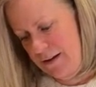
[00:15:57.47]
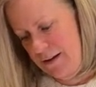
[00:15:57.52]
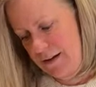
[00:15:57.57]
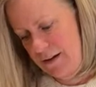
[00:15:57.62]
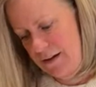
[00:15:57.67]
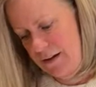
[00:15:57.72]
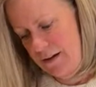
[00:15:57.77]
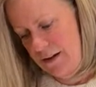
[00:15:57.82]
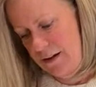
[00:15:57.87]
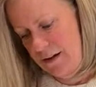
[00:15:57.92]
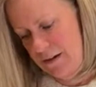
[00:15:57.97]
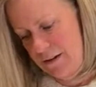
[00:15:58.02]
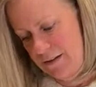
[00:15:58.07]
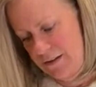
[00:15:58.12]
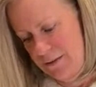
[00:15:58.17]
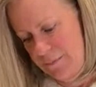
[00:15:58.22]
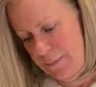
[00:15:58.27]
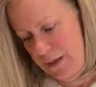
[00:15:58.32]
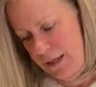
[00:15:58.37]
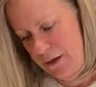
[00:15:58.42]
Oh
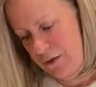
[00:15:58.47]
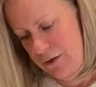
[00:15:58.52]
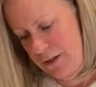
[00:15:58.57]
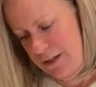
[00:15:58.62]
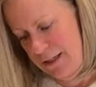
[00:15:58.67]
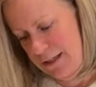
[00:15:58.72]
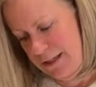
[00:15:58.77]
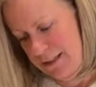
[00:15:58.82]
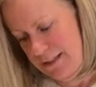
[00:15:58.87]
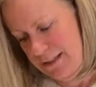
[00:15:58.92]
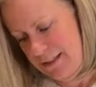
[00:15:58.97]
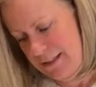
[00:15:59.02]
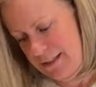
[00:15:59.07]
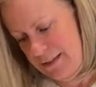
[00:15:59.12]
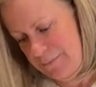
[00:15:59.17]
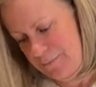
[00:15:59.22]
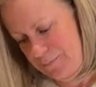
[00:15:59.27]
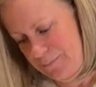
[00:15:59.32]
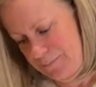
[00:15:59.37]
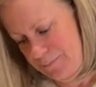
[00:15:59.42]
my goodness.
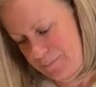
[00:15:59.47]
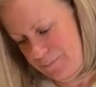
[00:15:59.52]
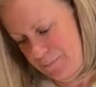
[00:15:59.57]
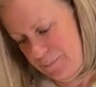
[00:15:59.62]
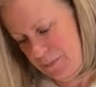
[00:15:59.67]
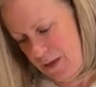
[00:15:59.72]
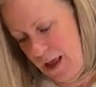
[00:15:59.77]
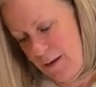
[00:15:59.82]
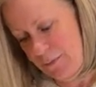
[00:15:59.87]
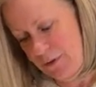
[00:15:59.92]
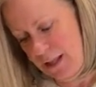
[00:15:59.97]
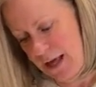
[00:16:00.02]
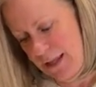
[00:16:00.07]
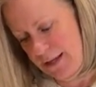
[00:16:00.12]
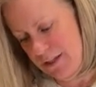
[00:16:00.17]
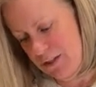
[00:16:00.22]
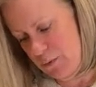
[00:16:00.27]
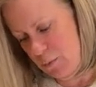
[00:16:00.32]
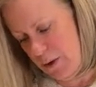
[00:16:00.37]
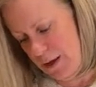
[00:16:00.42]
I'm glad
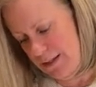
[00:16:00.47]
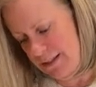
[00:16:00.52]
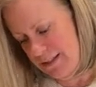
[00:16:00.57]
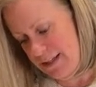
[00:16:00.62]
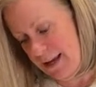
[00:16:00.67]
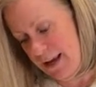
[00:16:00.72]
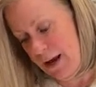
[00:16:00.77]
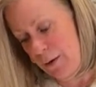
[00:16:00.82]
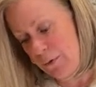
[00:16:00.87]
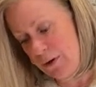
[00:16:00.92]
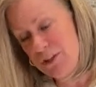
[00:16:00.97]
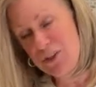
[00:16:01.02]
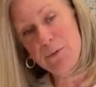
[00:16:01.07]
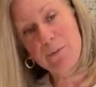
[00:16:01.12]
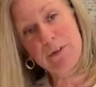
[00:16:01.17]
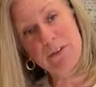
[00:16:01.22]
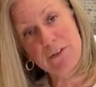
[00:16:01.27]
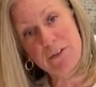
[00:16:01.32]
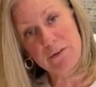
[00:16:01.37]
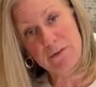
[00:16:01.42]
it's Wednesday. I wish it
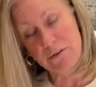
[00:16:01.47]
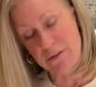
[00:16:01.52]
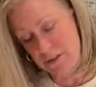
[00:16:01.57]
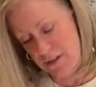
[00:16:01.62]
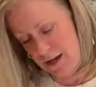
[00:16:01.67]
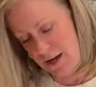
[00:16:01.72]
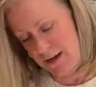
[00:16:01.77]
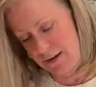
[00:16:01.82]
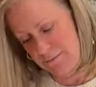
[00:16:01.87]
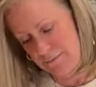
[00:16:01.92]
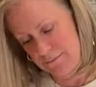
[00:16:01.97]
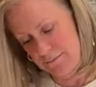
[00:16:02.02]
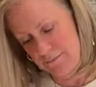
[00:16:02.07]
was Thursday.